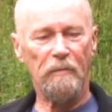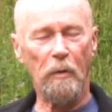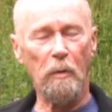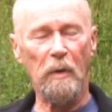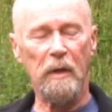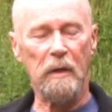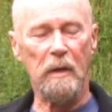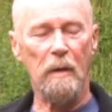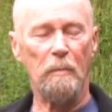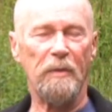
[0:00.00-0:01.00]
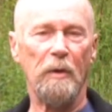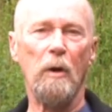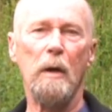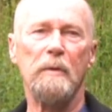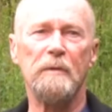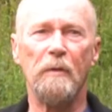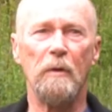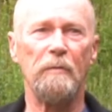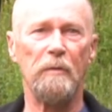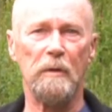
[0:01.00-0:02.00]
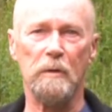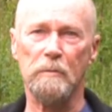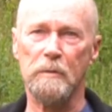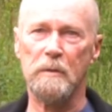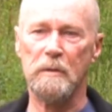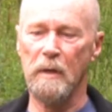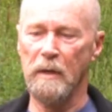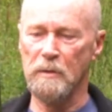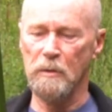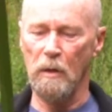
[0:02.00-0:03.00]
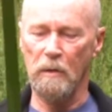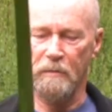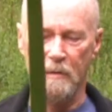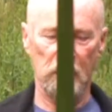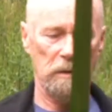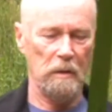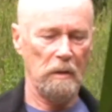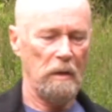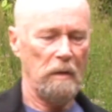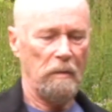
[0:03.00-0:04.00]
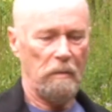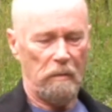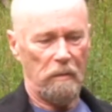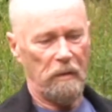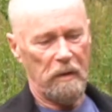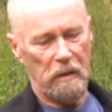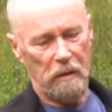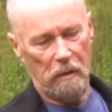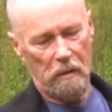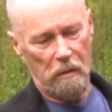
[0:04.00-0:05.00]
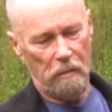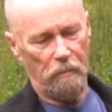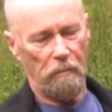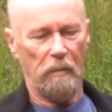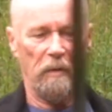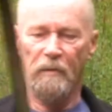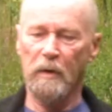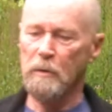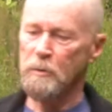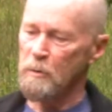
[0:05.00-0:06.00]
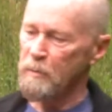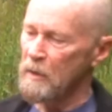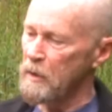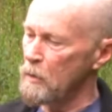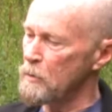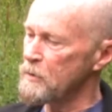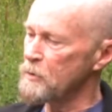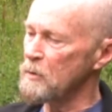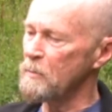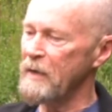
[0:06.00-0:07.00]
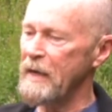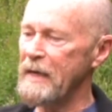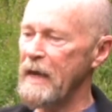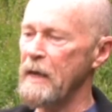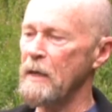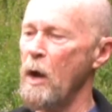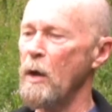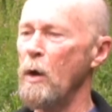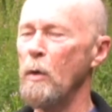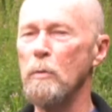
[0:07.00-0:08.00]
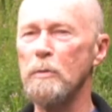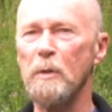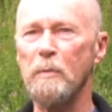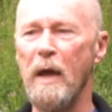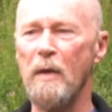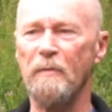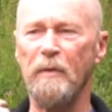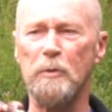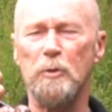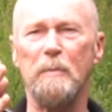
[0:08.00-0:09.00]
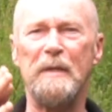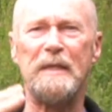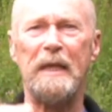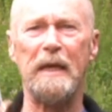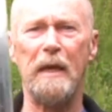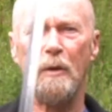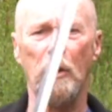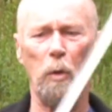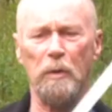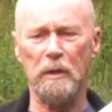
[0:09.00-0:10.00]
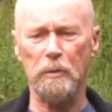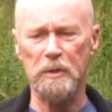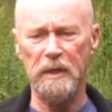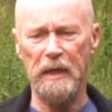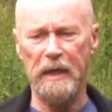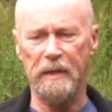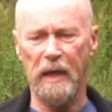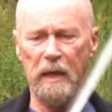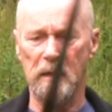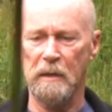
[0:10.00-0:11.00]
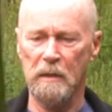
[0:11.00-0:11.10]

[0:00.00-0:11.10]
firmly, but the arm is very, very loose and soft. The fingers should be closed. There shouldn't be any holes around. The fingers shouldn't be sticking out. You're holding it loosely like that.